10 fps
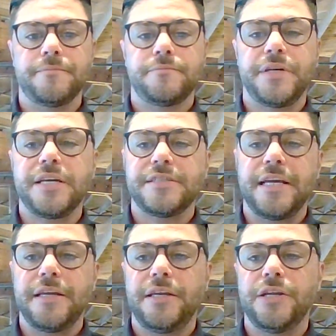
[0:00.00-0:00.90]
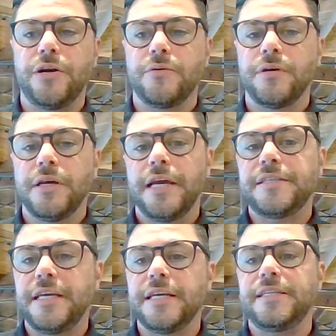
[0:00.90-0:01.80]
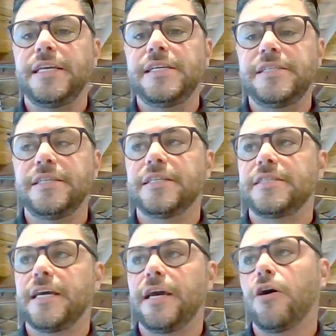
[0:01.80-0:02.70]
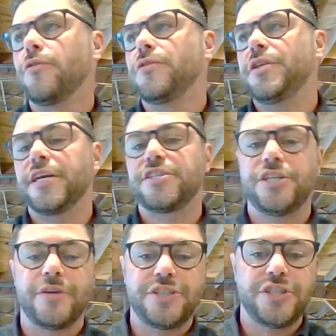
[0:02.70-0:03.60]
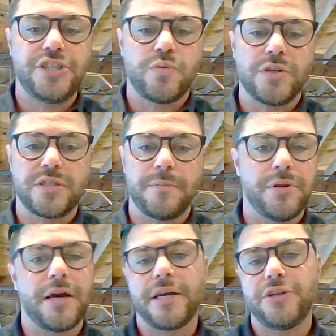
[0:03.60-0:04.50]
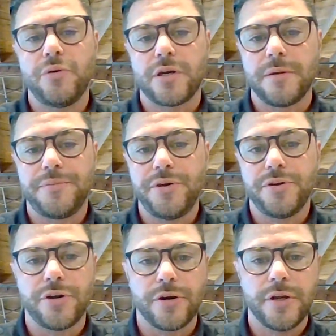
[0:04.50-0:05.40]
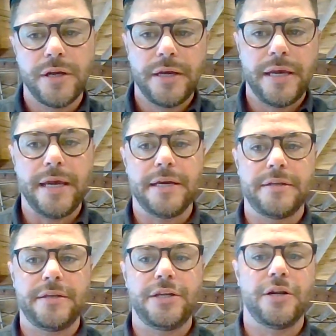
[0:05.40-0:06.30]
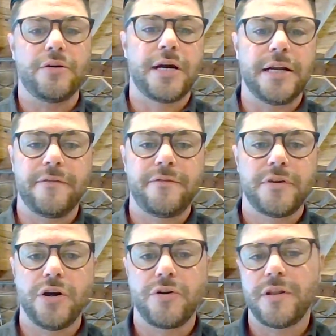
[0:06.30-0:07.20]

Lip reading: Because it's easy to say, oh, the next generation just wants to plug into a computer and kind of go to the